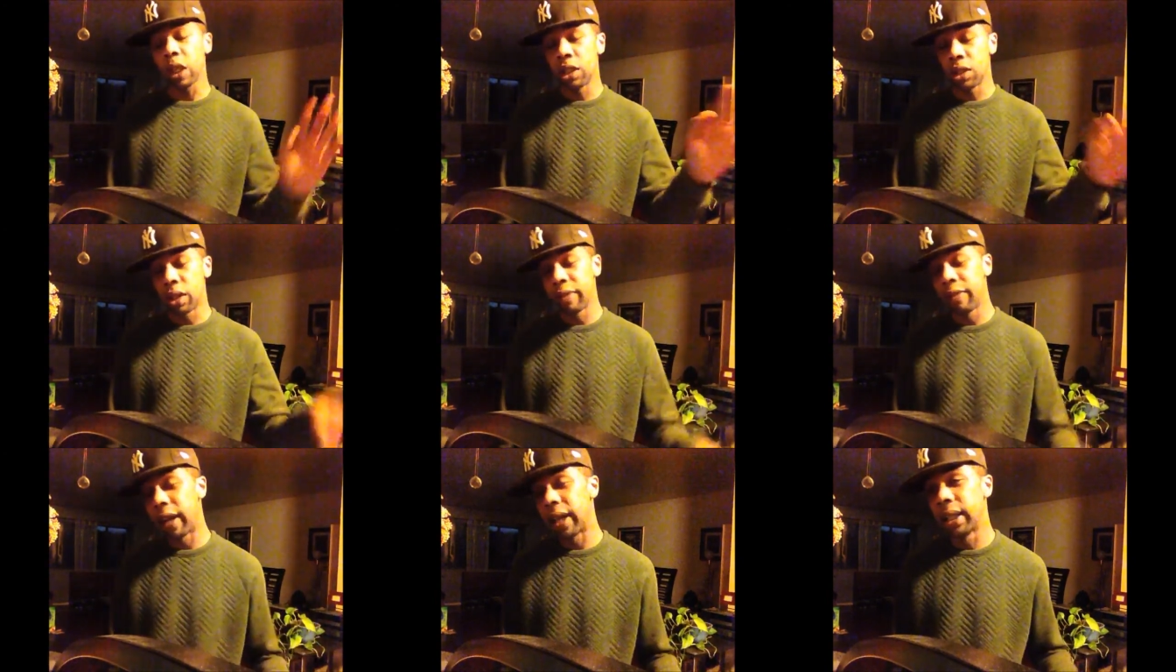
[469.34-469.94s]
So
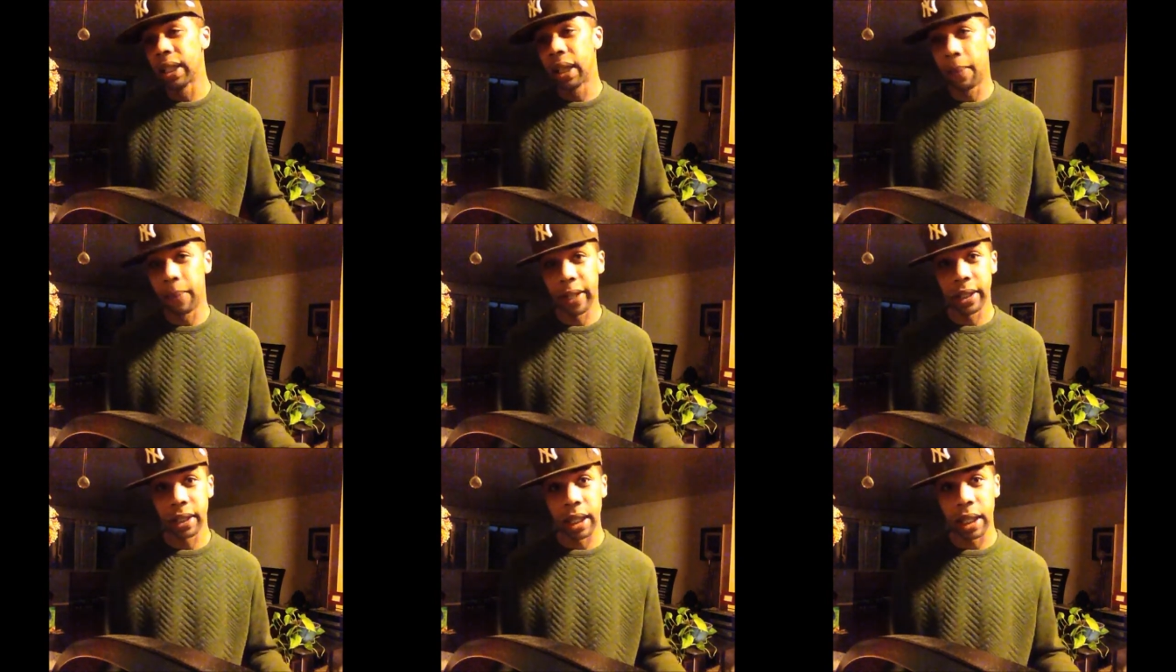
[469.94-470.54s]
he finally
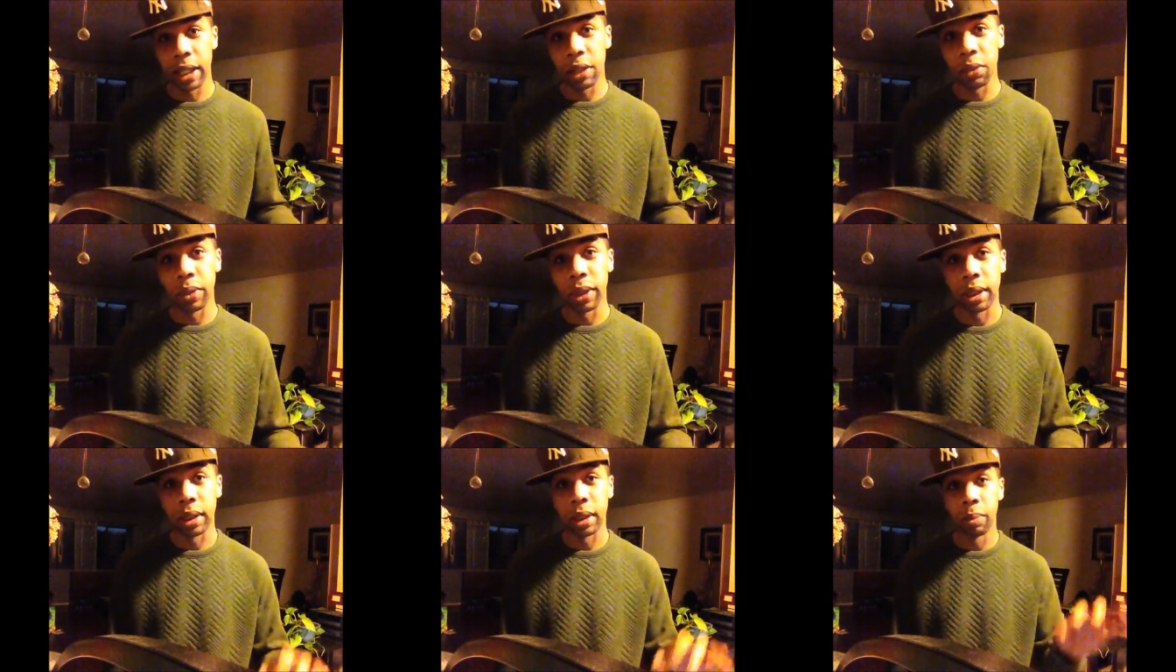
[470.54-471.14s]
admits that he
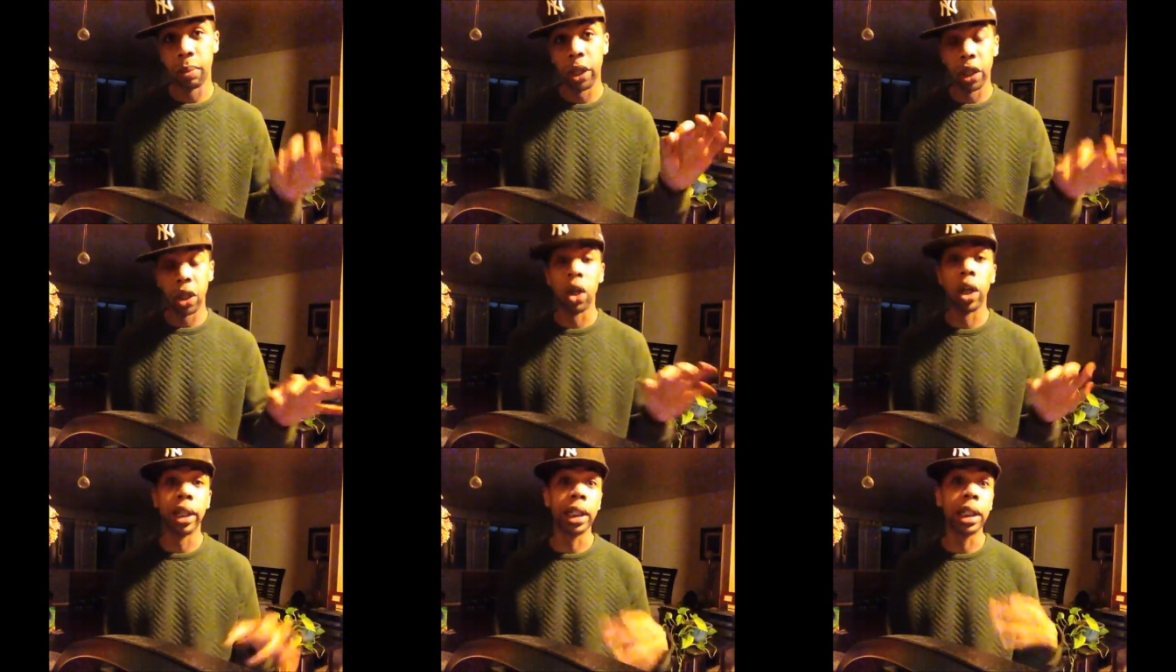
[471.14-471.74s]
was put
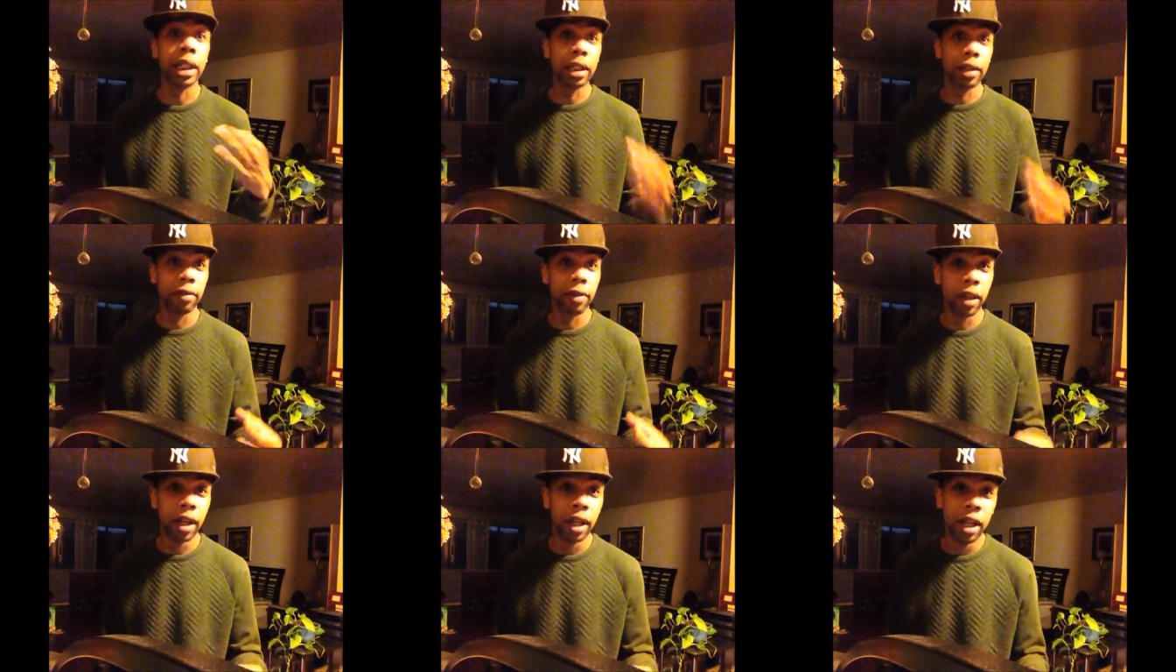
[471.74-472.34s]
on
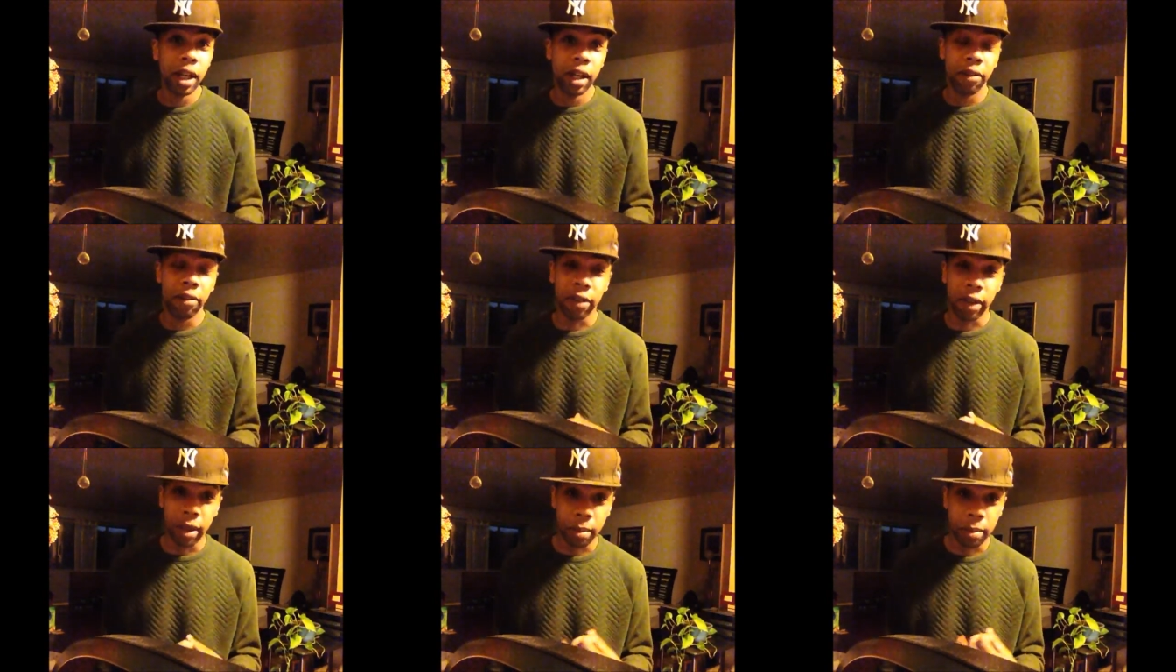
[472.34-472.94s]
leave
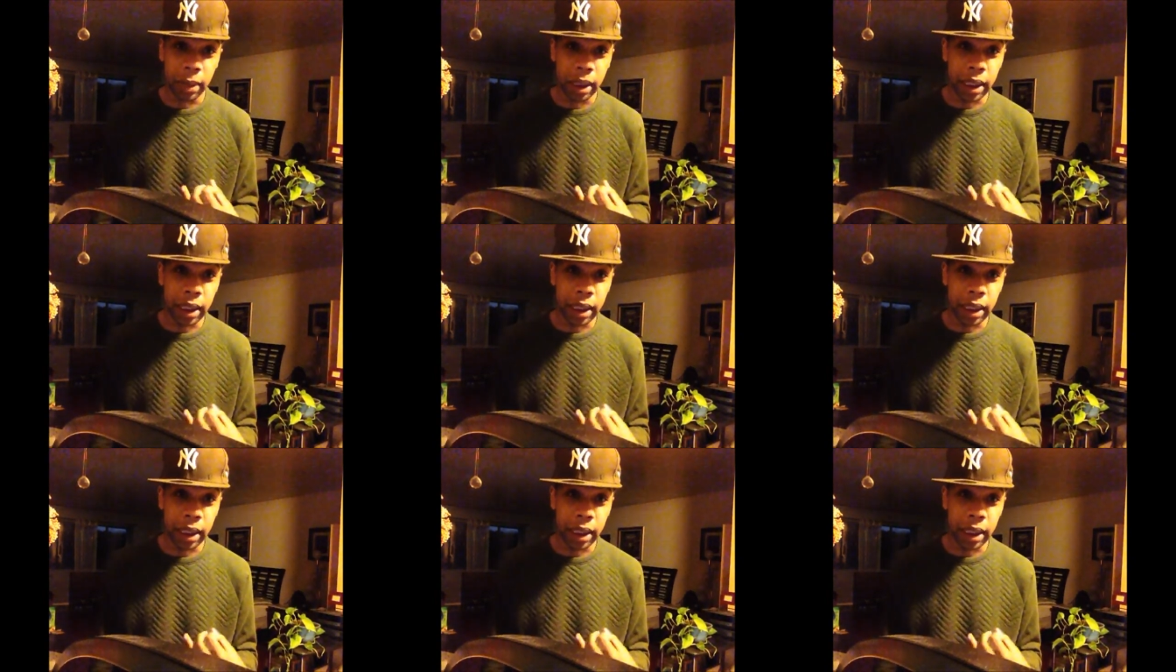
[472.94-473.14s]
from